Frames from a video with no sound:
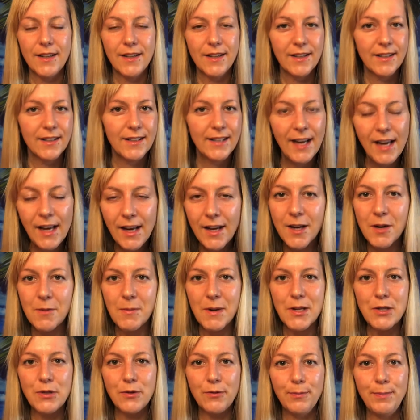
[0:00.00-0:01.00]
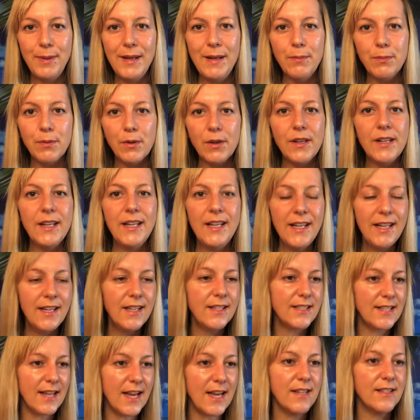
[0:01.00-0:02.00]
killing a bunch of people, he
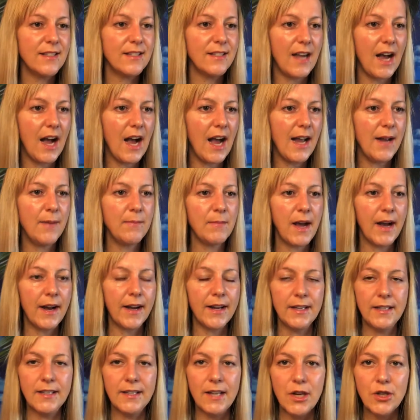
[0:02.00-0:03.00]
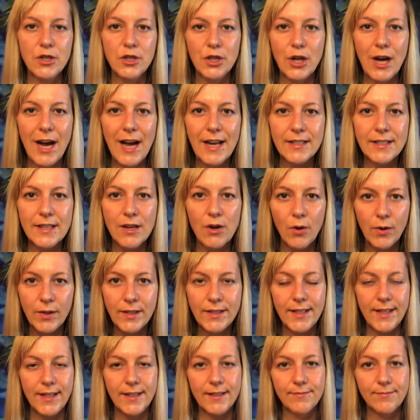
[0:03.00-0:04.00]
says, I'm not going to touch God's
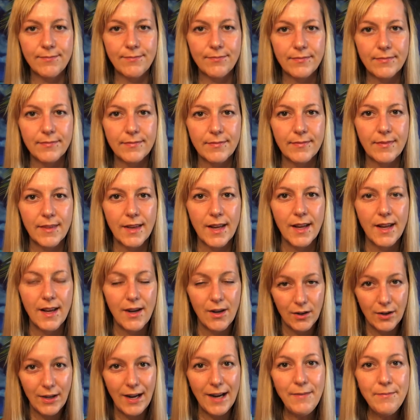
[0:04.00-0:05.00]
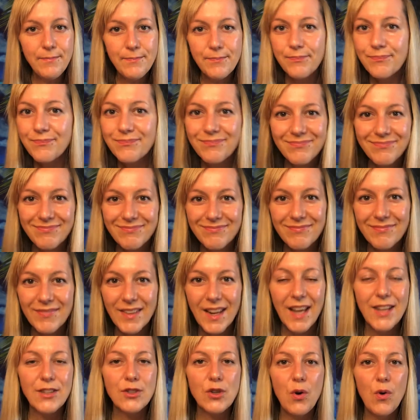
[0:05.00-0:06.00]
anointed. Okay?
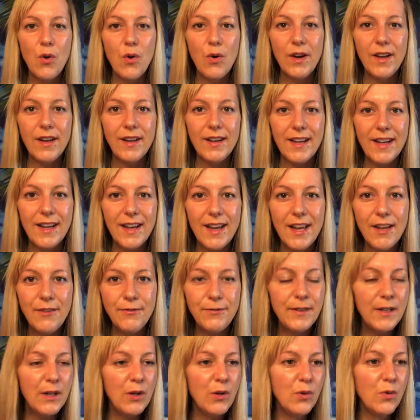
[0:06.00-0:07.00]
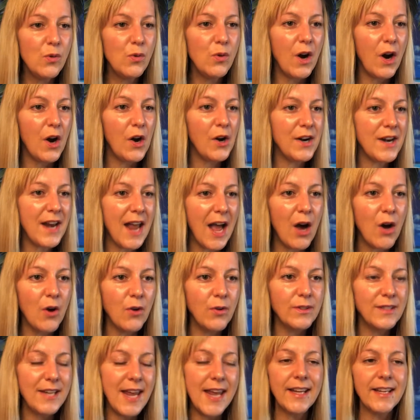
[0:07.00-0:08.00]
So if you are
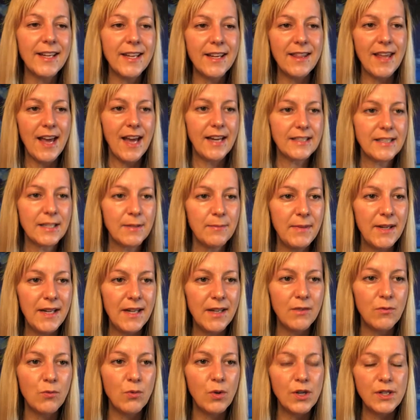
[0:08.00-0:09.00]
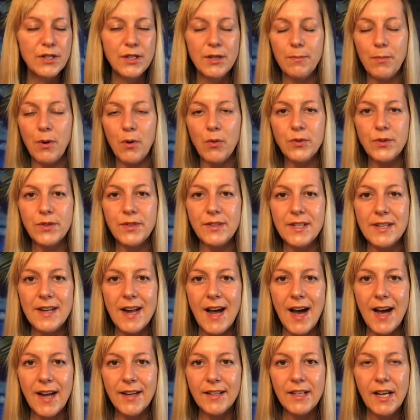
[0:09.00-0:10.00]
now taking that to mean we're supposed to
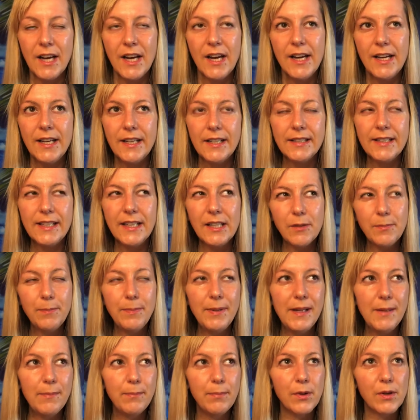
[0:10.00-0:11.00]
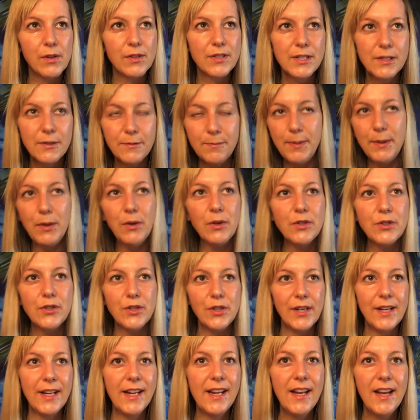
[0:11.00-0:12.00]
not kill people
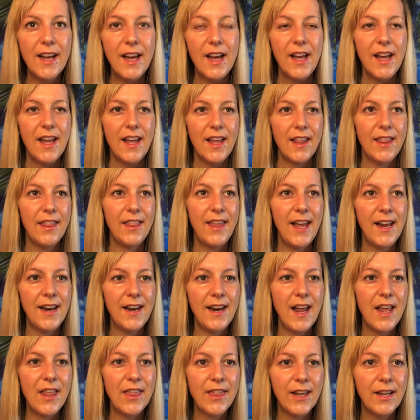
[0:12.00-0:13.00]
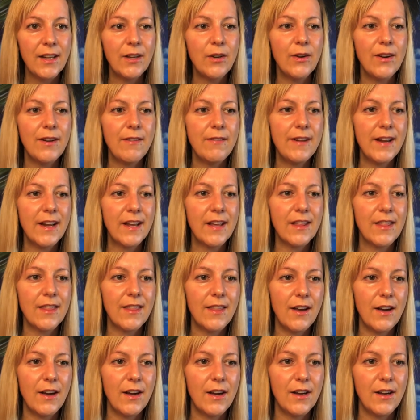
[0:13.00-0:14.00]
spiritually, then I think you're giving
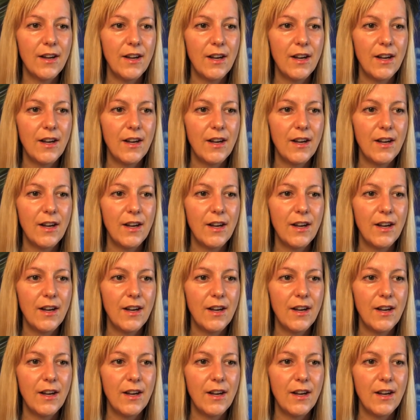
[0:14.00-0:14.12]
the